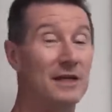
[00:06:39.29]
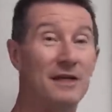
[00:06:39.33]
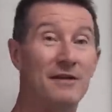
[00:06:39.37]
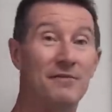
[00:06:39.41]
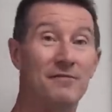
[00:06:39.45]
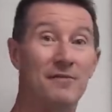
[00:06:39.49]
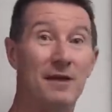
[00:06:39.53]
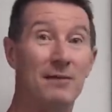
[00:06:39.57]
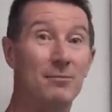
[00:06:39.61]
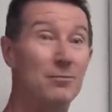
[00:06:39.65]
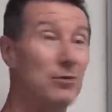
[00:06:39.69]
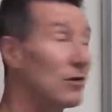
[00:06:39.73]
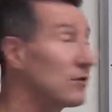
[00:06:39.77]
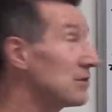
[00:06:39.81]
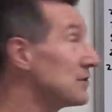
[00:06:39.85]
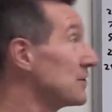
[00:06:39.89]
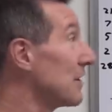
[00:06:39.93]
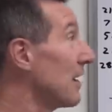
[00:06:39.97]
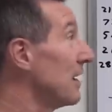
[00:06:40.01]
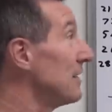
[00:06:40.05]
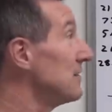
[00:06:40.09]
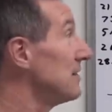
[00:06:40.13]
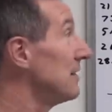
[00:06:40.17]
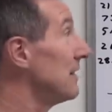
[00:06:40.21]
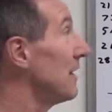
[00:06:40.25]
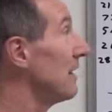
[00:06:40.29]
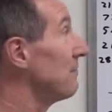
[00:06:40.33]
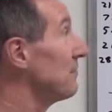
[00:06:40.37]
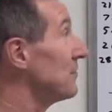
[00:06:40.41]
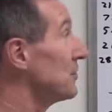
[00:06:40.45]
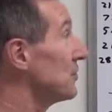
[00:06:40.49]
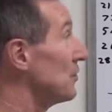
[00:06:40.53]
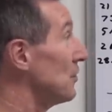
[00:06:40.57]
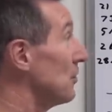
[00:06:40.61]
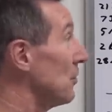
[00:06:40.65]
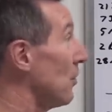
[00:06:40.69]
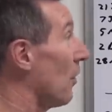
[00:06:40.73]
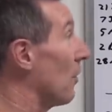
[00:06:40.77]
EEVblog stays in there for
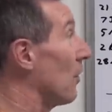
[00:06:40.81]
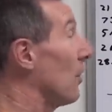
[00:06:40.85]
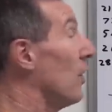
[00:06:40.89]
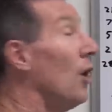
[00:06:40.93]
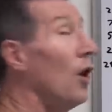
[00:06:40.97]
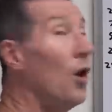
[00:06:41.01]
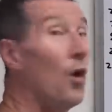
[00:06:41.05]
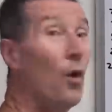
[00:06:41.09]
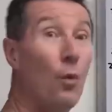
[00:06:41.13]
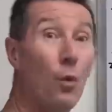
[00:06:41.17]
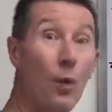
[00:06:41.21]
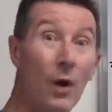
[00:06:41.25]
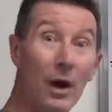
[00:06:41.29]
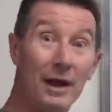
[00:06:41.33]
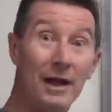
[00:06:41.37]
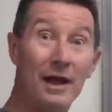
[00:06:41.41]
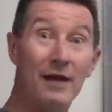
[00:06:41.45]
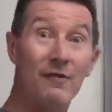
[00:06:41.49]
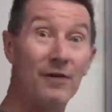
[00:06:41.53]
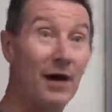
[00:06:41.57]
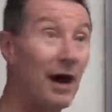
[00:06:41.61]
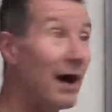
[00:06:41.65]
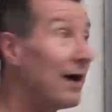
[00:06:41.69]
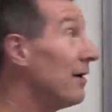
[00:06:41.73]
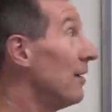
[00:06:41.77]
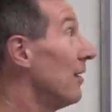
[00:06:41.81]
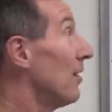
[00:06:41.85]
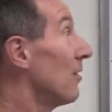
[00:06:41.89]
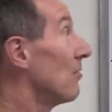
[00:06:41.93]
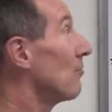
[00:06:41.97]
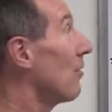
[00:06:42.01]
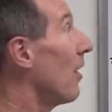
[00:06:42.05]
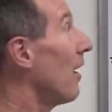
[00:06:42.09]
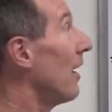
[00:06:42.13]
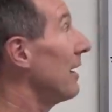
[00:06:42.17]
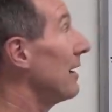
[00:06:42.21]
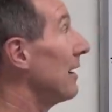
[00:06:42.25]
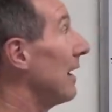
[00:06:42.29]
too long, whatever,
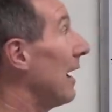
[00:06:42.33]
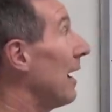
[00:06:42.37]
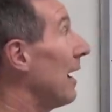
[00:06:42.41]
right?